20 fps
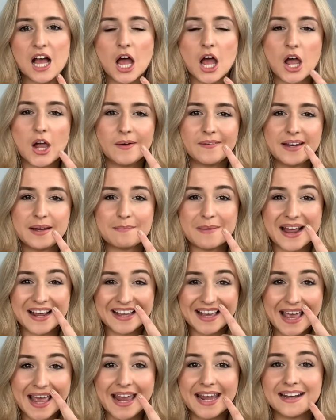only my
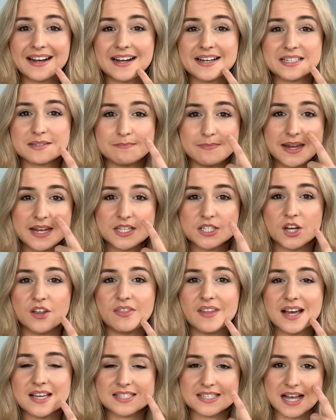canines meet on
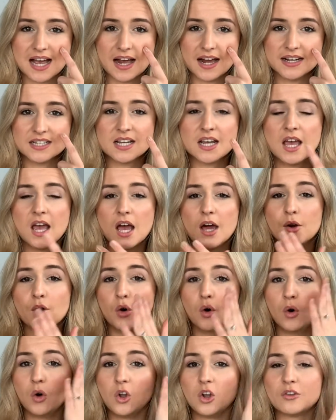that side and
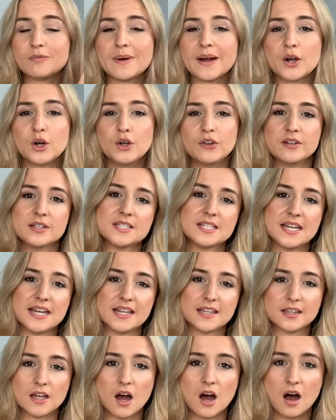all of my other
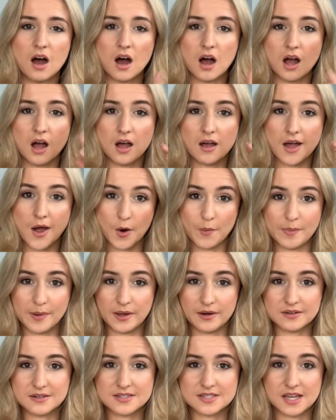teeth are
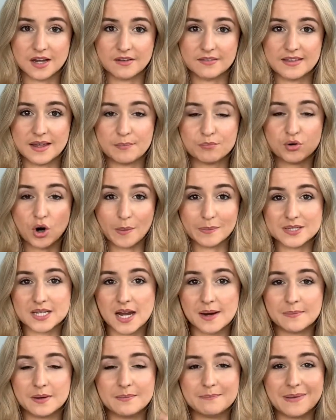open, so they're propped
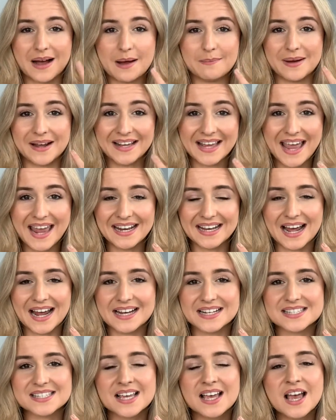open by my
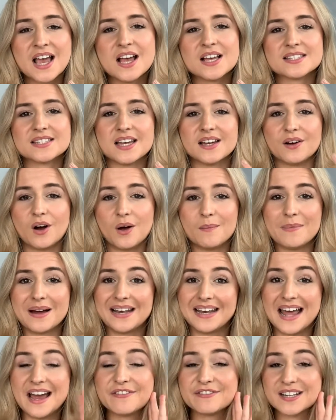canines. So on my
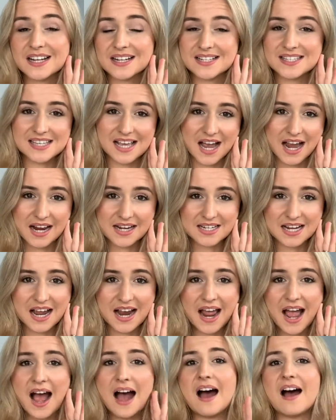left hand side I
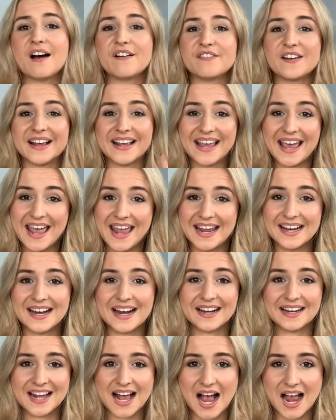have a
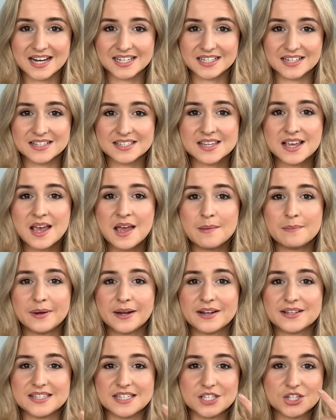canine guidance
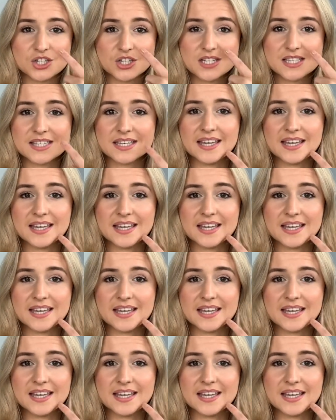because it's just the